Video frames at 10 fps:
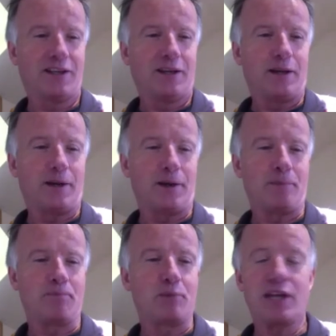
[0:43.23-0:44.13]

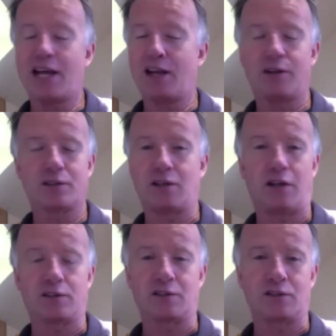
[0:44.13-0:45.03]
Lots and
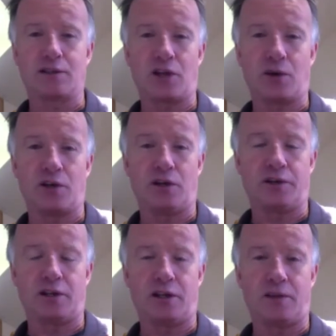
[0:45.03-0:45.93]
lots of stuff going
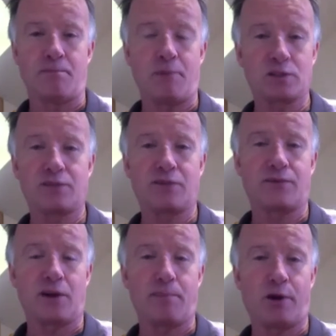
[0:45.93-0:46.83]
on. Most of it
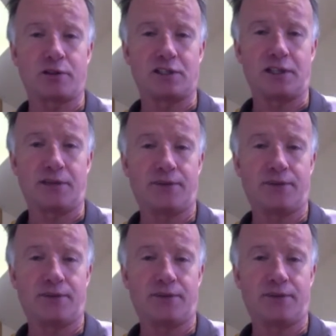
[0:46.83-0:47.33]
very positive.